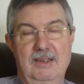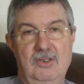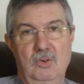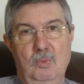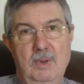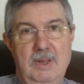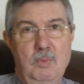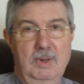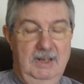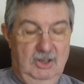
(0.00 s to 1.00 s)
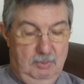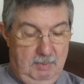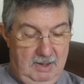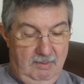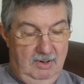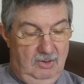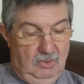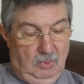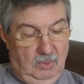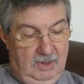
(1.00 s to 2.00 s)
is that we will
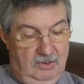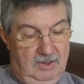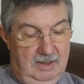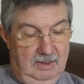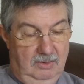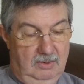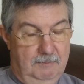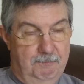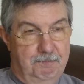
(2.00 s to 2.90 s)
experience all these things.